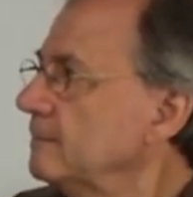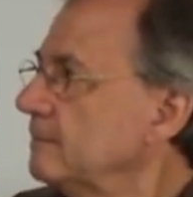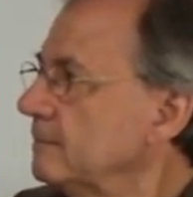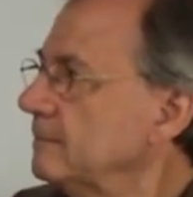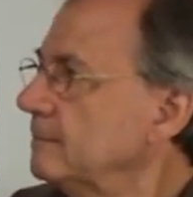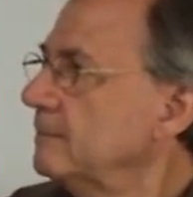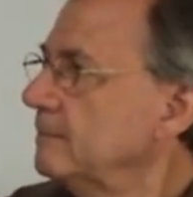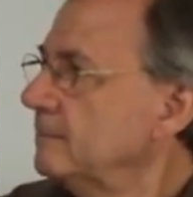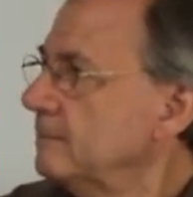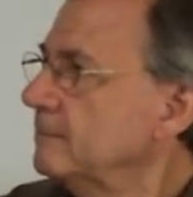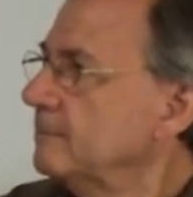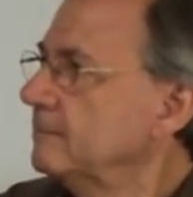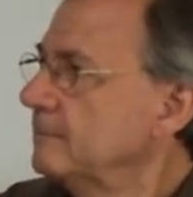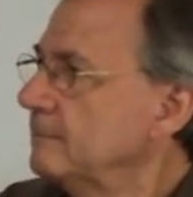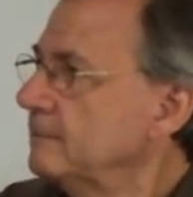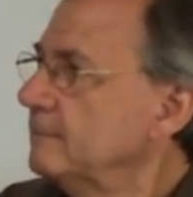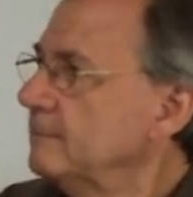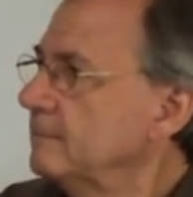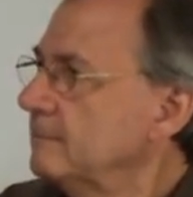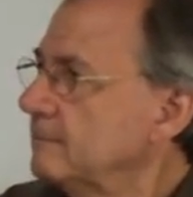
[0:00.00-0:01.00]

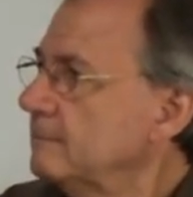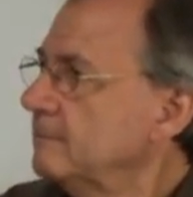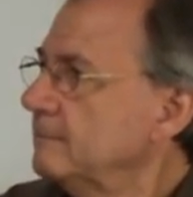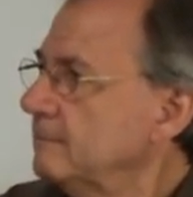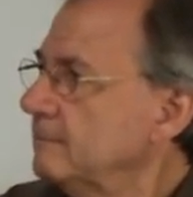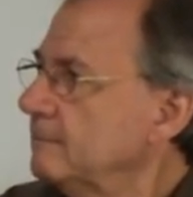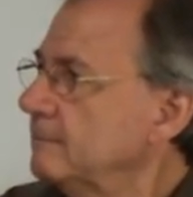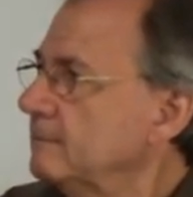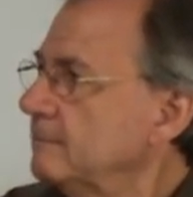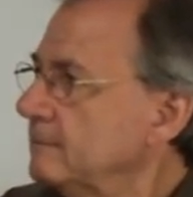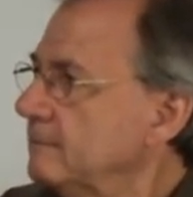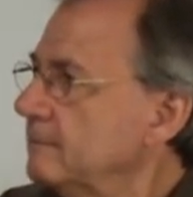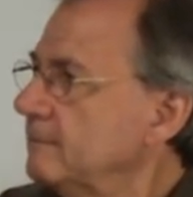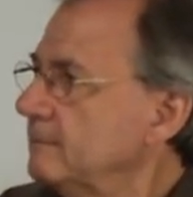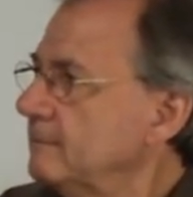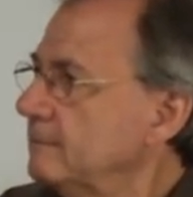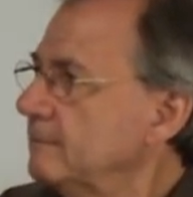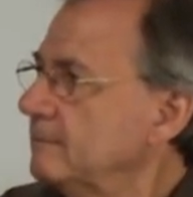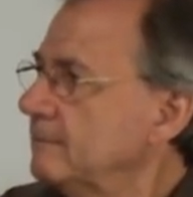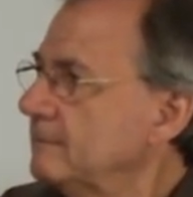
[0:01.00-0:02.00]

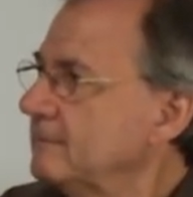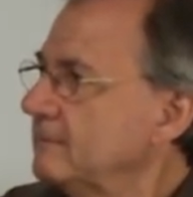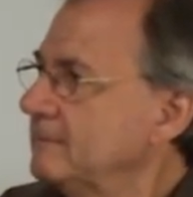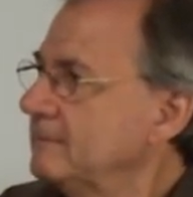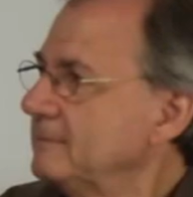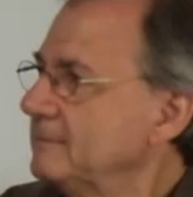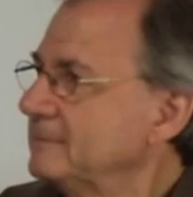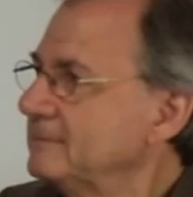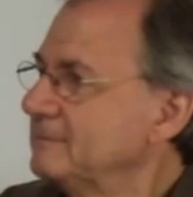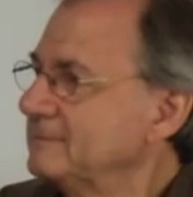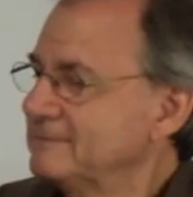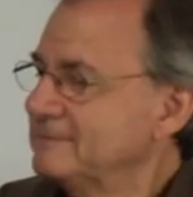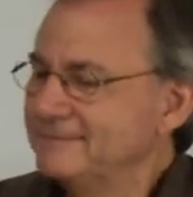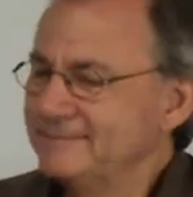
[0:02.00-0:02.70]
This person isn't speaking.